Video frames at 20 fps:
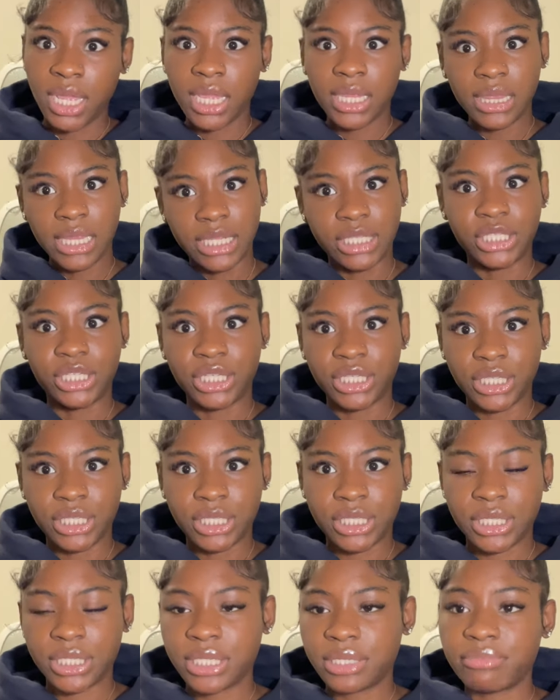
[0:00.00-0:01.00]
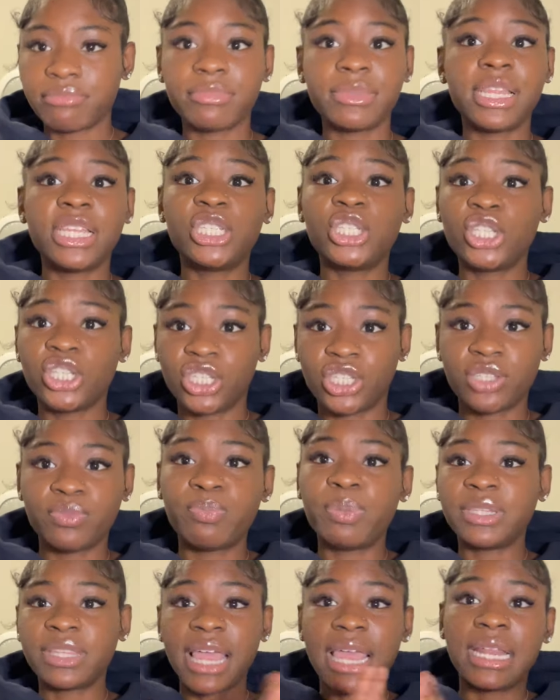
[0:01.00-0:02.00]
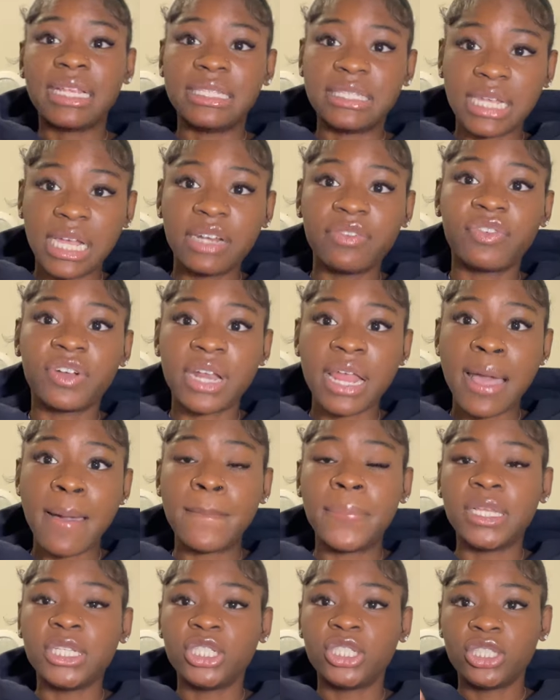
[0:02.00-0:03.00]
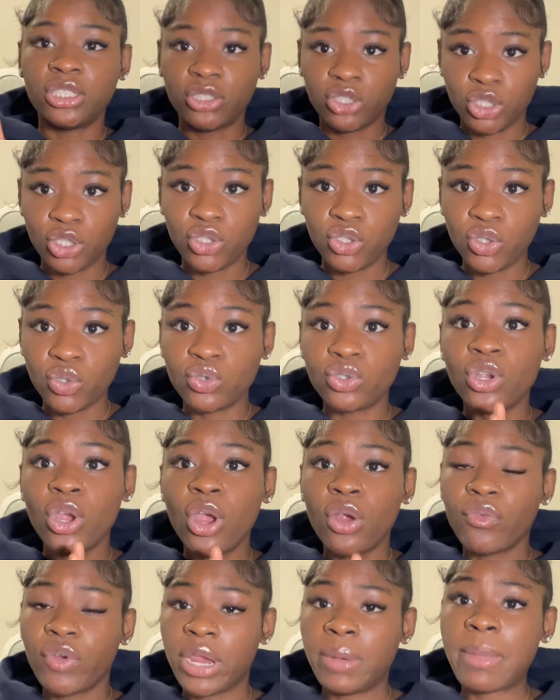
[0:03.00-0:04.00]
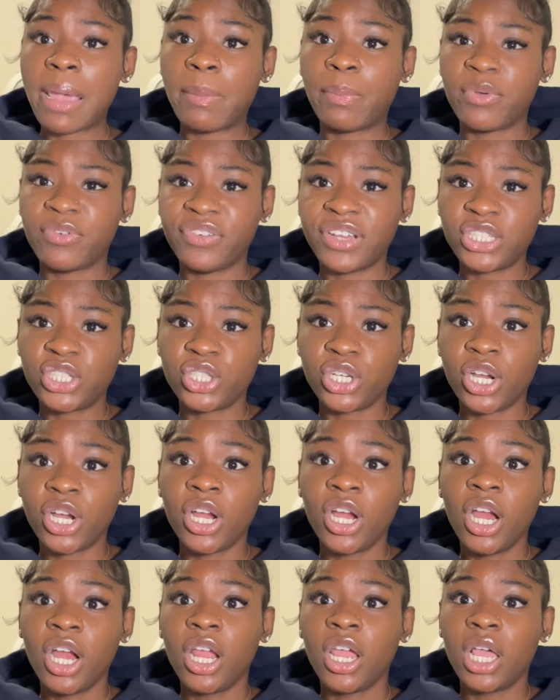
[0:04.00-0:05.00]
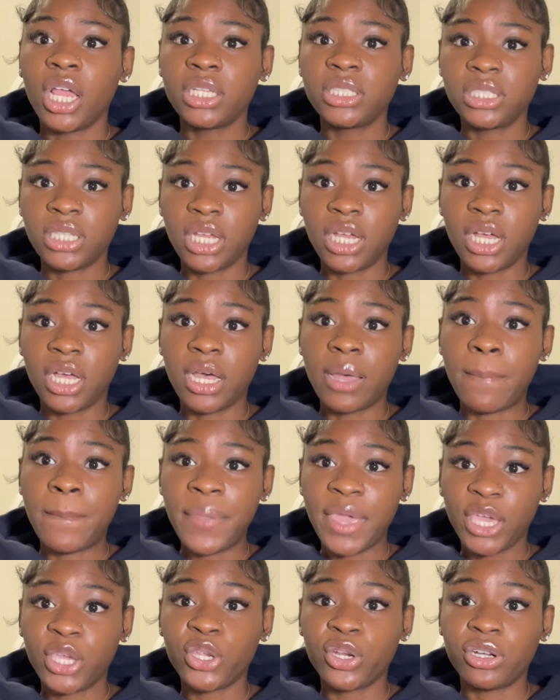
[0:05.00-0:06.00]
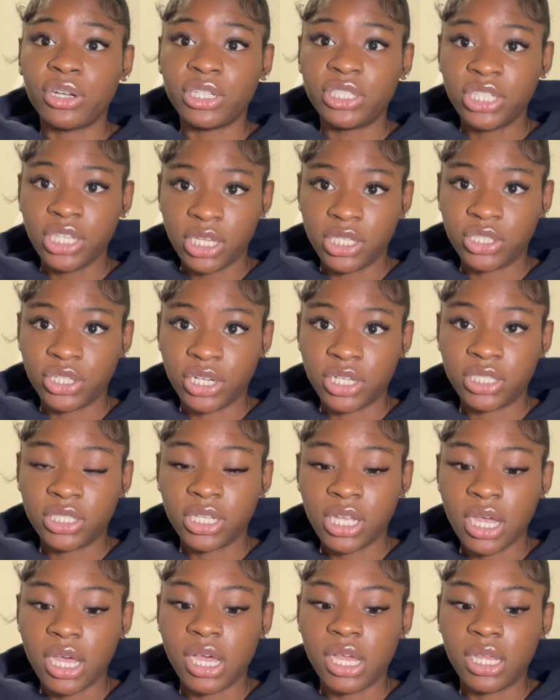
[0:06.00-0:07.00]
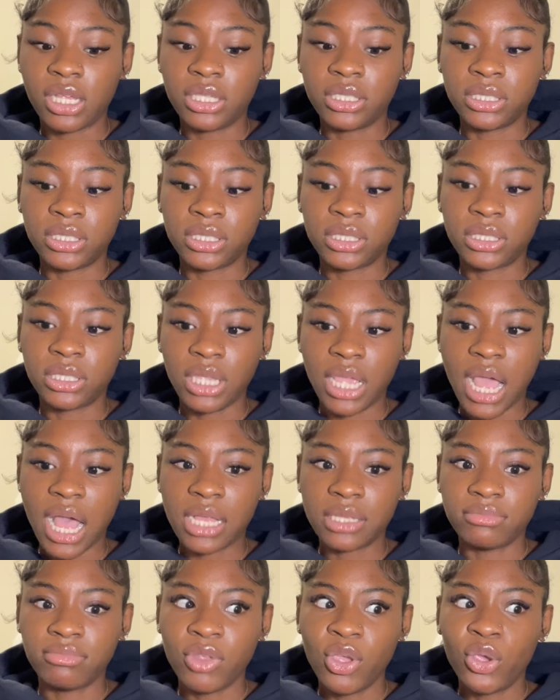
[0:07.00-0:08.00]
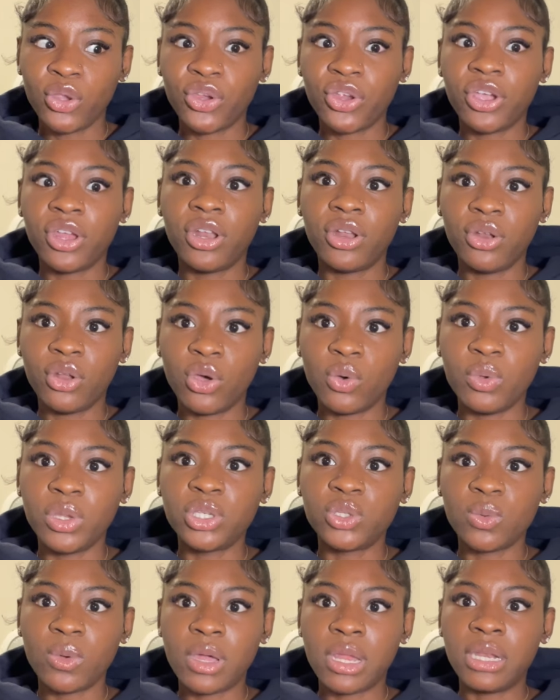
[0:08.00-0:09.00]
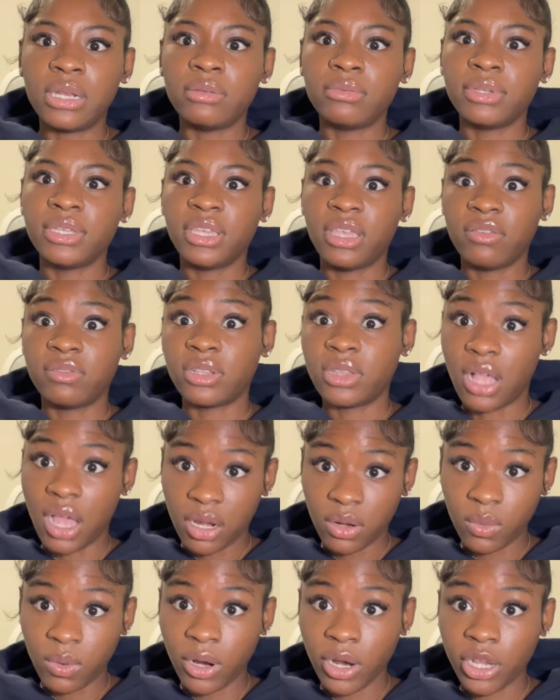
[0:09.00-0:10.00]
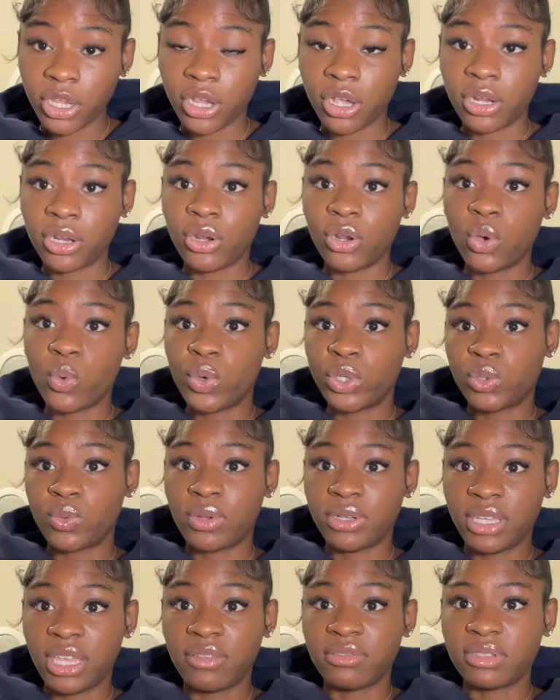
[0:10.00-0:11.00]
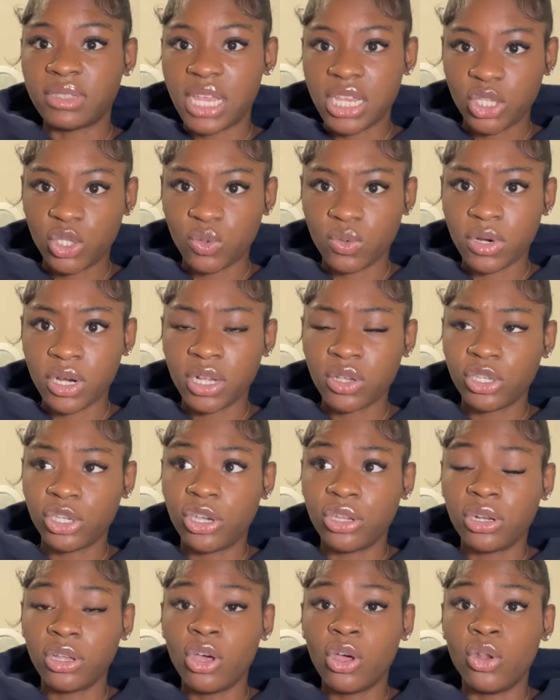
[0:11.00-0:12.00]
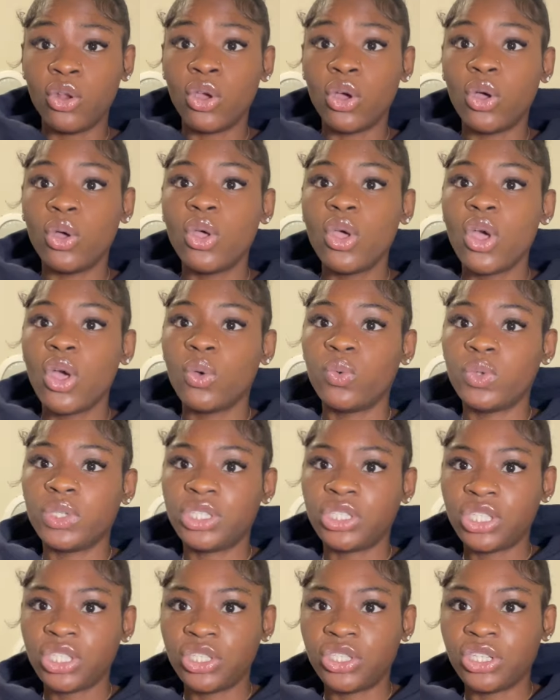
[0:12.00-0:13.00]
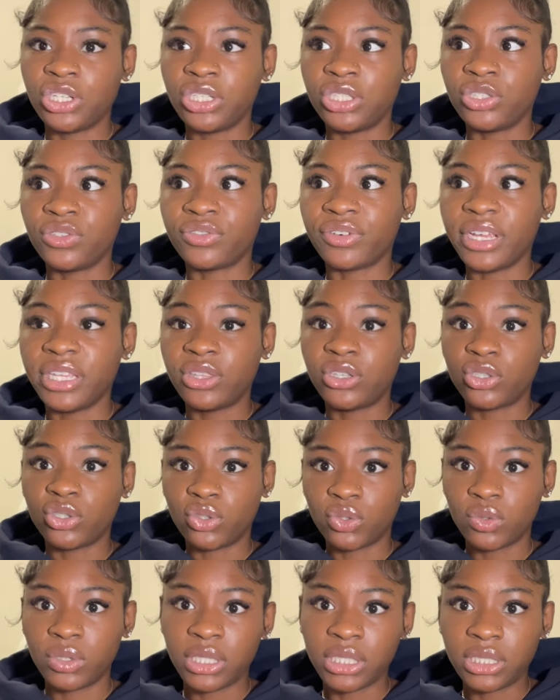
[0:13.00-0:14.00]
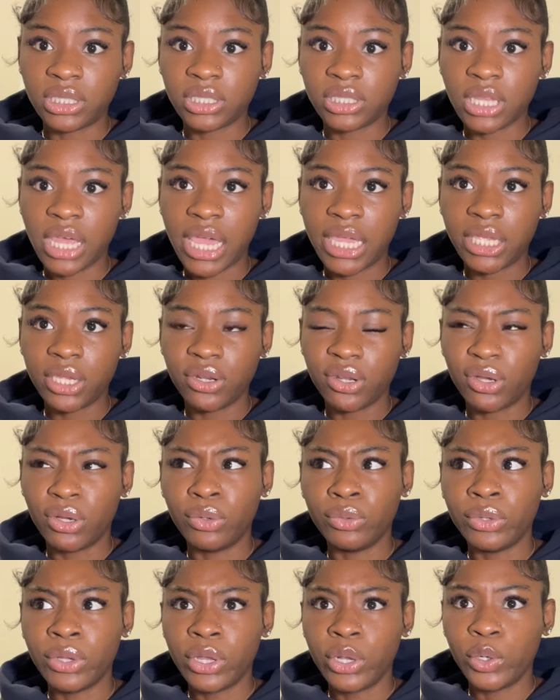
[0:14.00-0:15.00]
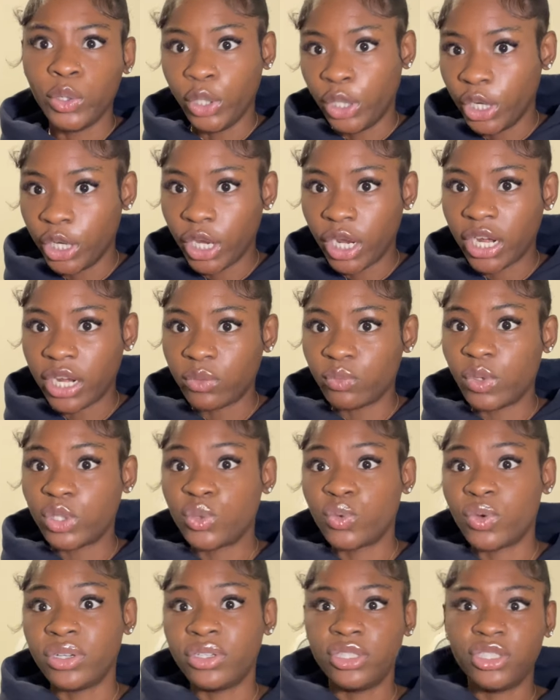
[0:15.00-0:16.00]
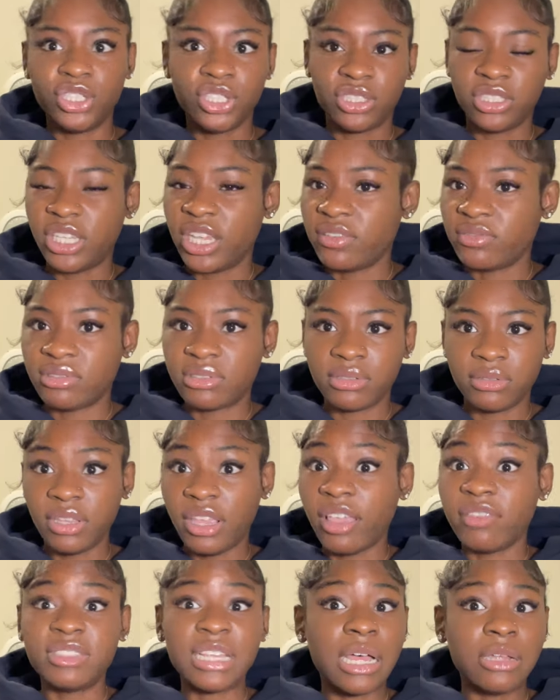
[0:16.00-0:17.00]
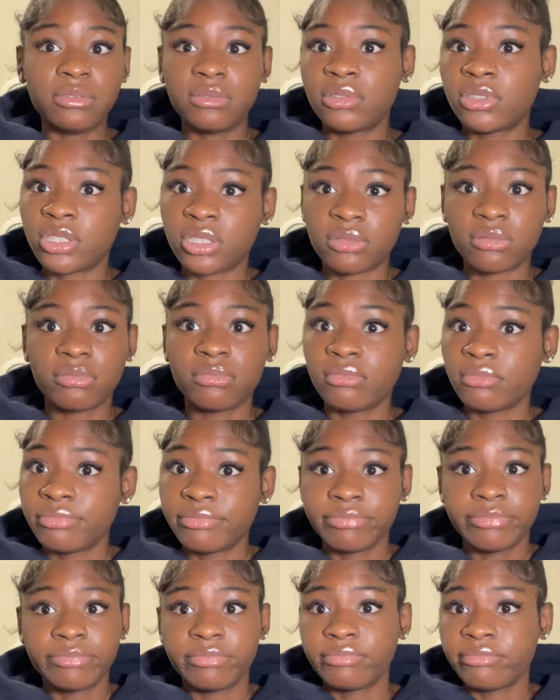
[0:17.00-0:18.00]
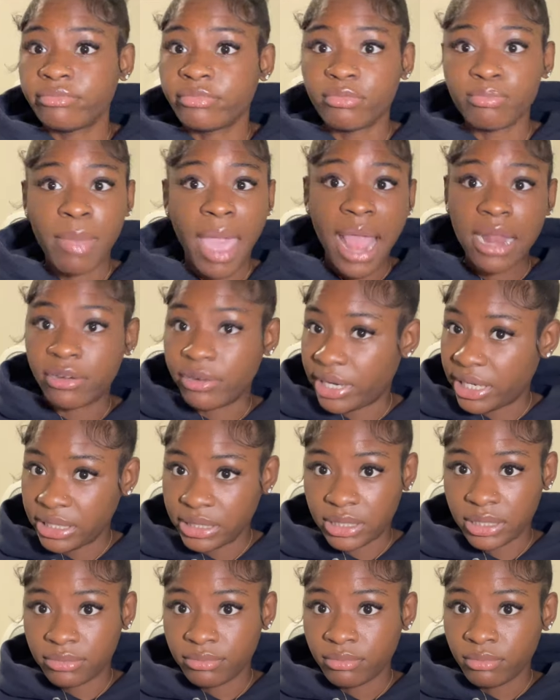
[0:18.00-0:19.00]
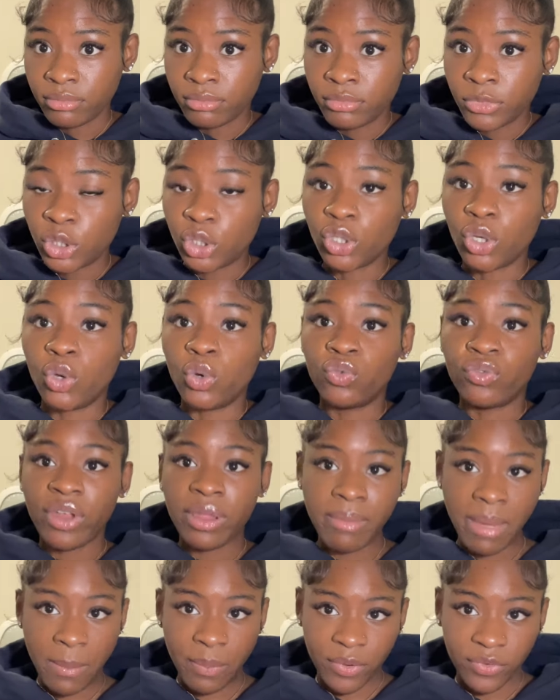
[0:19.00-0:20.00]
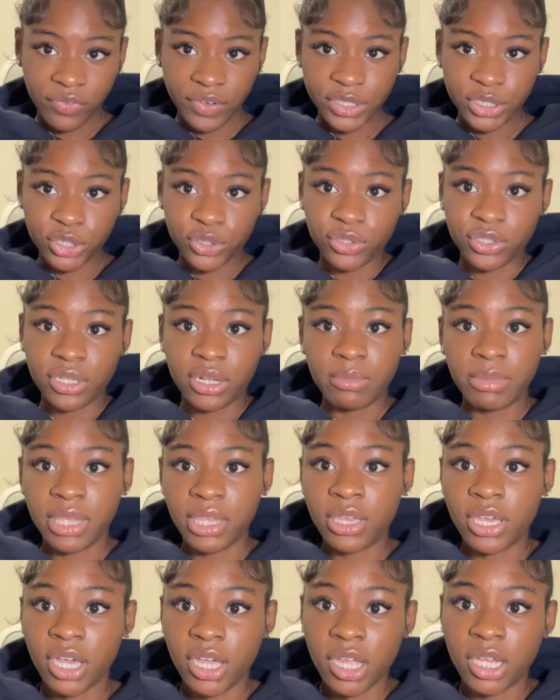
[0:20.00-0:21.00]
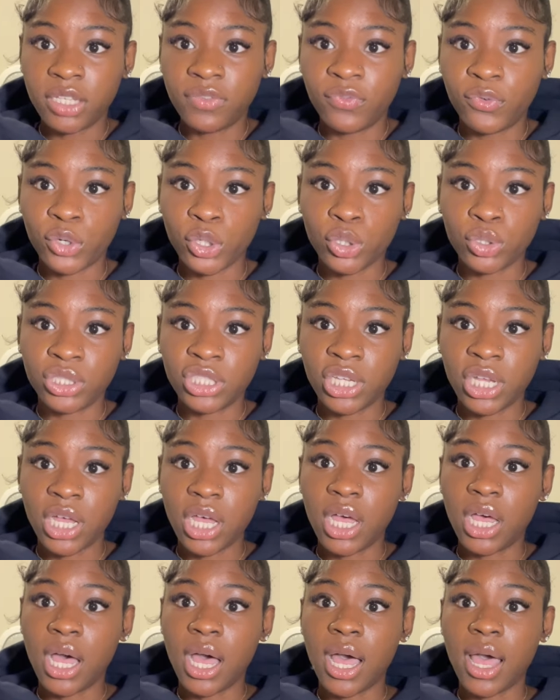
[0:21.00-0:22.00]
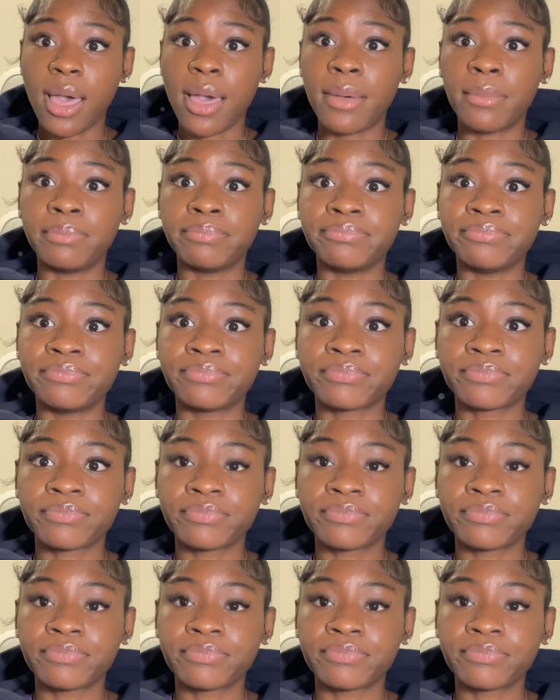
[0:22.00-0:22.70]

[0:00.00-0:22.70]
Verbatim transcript: let's just let's just put that aside for now but just use rate my professor to pick your teachers because yeah you're gonna know which one gives a lot of work you're gonna know which one gives less work you're gonna go know which teachers grade their students like you know good and which one just gives gives out bad grades. So rate my professor is going to be good for you to um,